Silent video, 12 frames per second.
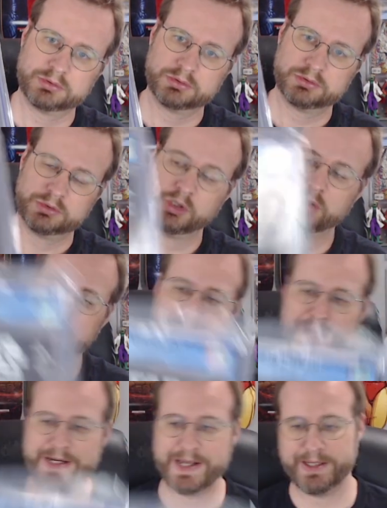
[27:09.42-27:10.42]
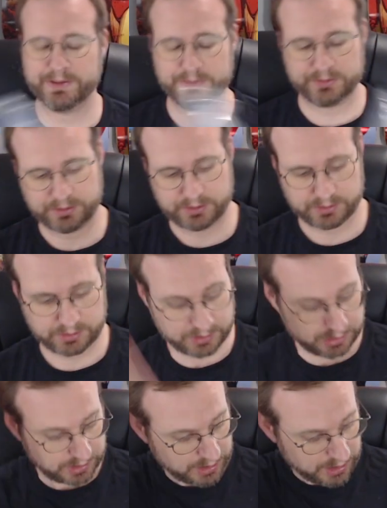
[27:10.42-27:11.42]
Ooh, 9.8.
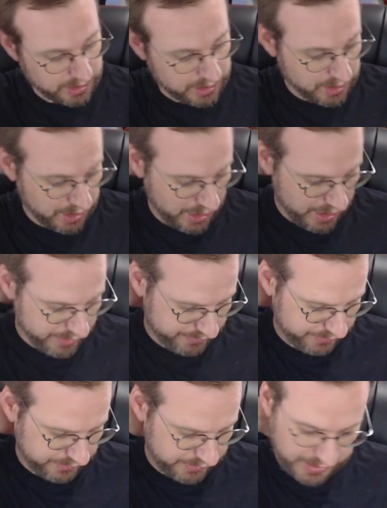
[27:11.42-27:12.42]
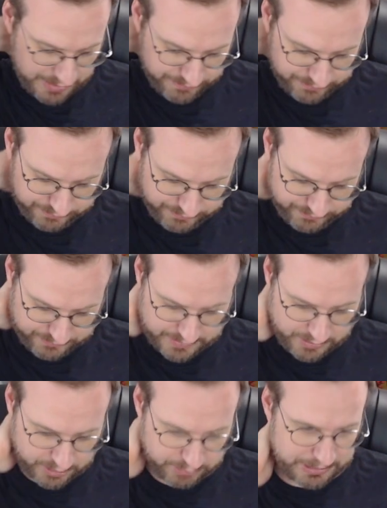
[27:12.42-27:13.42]
Yeah.
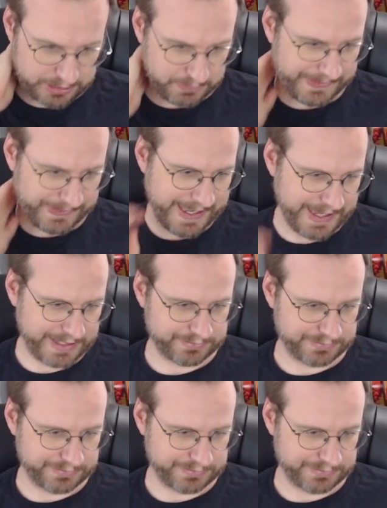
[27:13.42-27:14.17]
They're gonna be good with that.